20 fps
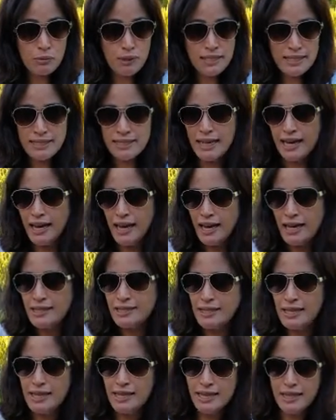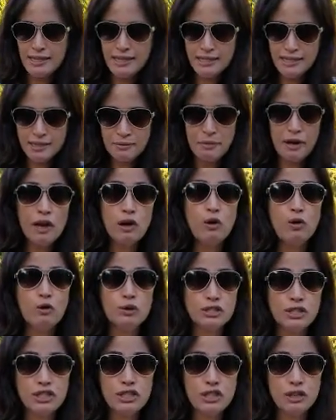one size. And then this is my
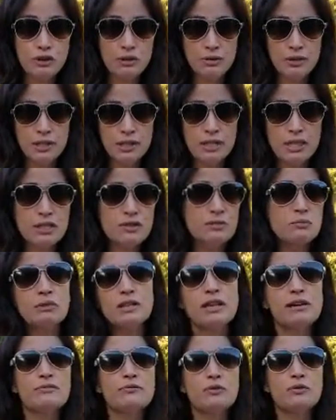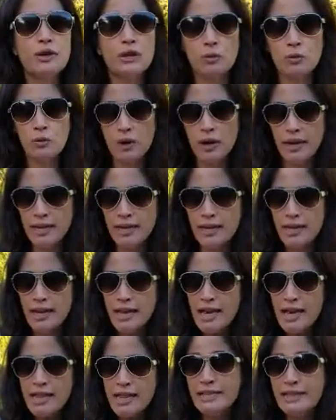oldest tote. This is from Love 41.
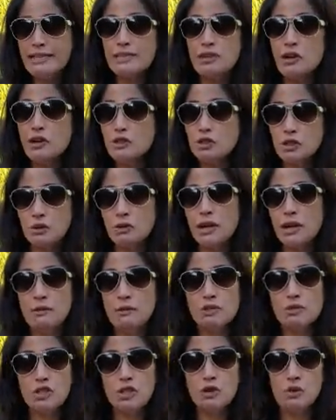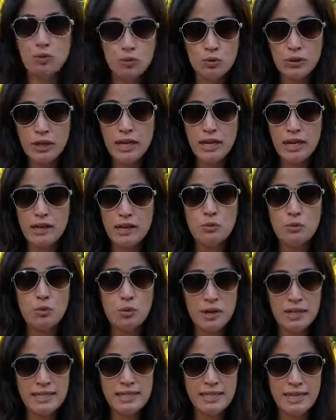This also comes only in
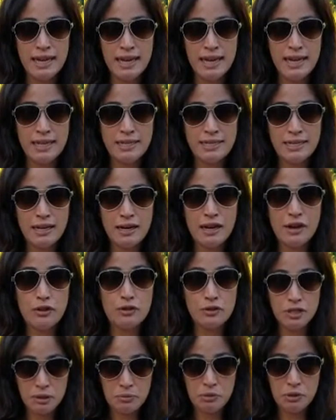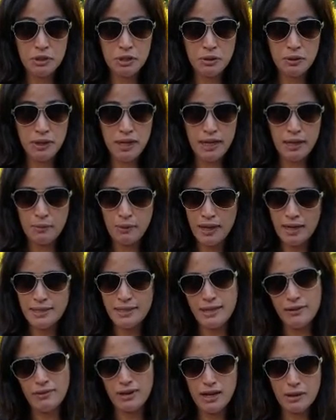one size on their simple tote anyways.
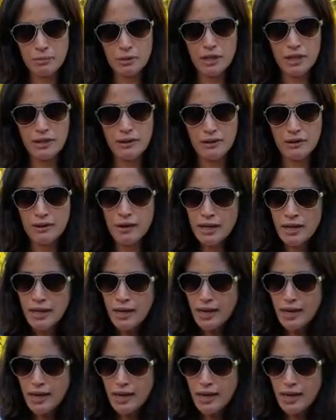They have a couple other,